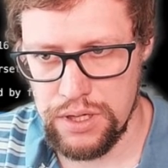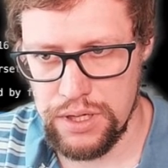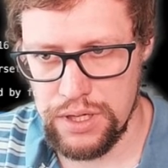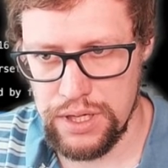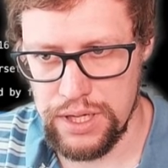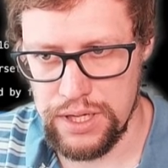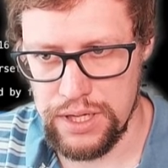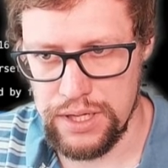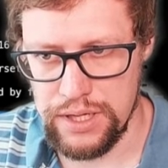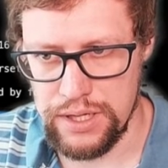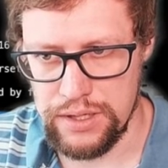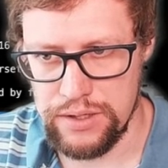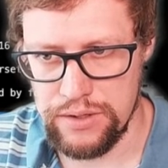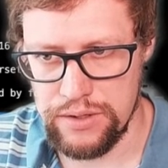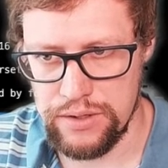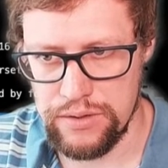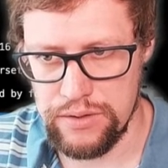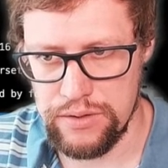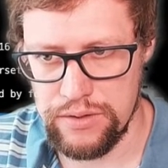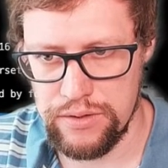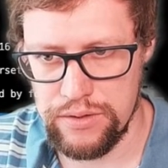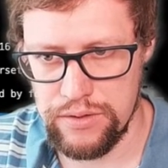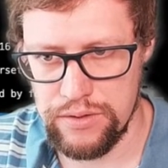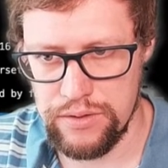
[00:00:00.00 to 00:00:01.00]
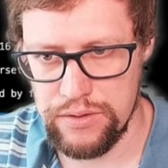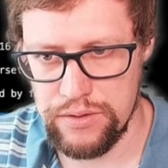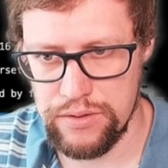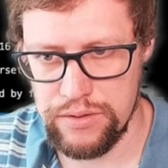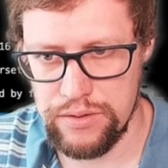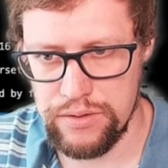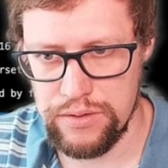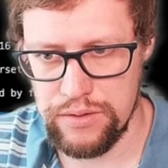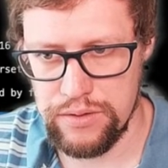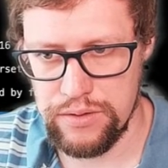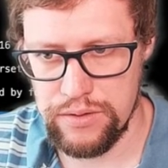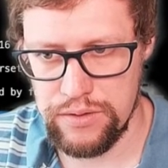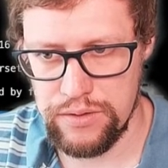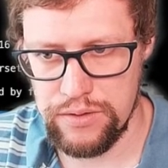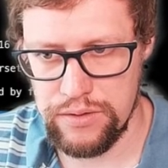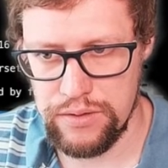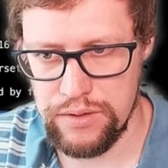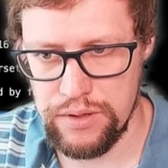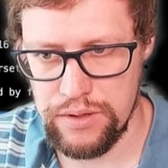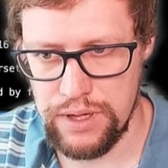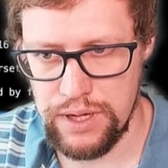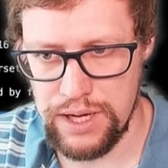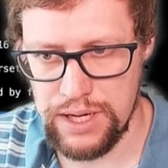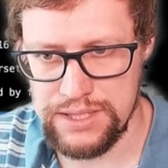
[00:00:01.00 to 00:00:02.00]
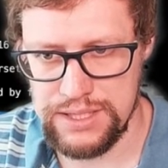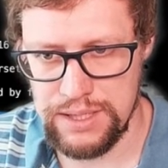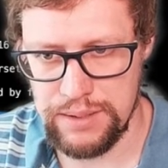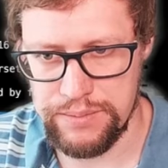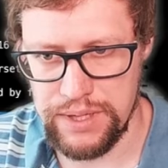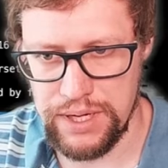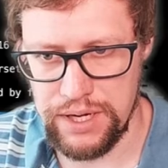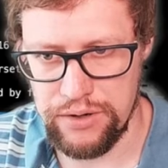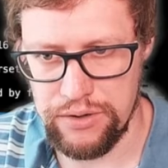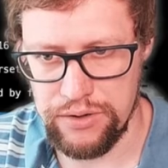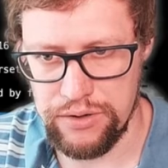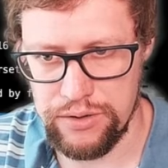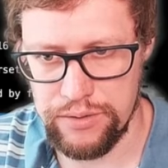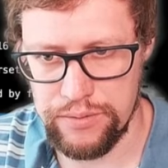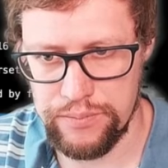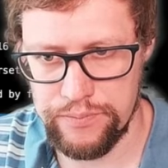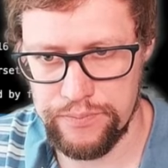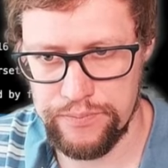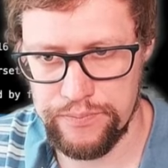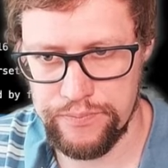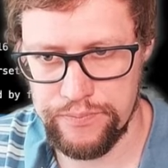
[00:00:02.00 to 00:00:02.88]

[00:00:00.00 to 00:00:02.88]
and then accept error.